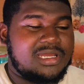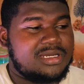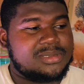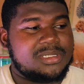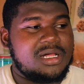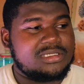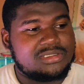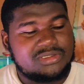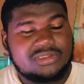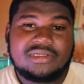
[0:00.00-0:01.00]
and for
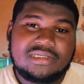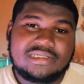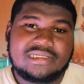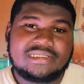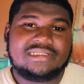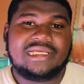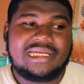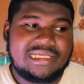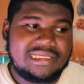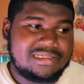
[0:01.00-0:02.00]
also the
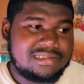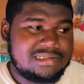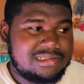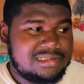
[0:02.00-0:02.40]
selling